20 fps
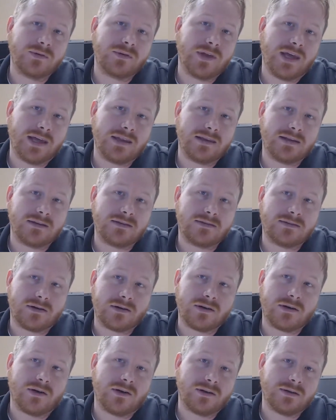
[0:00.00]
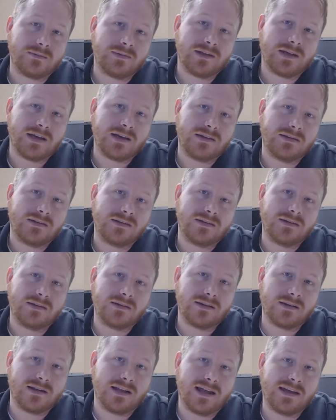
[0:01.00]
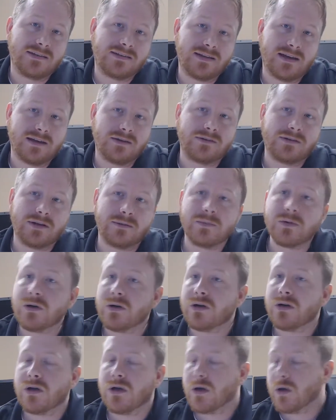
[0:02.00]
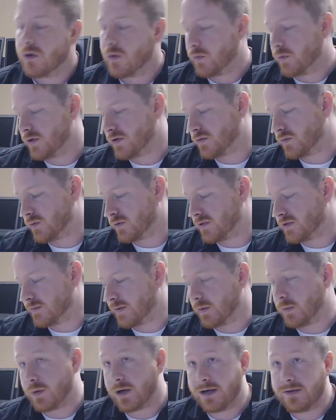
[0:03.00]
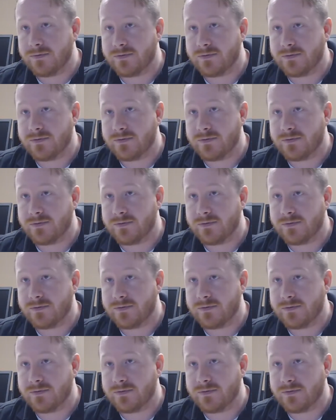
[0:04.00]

and then it started calling my last dial number, which was my wife.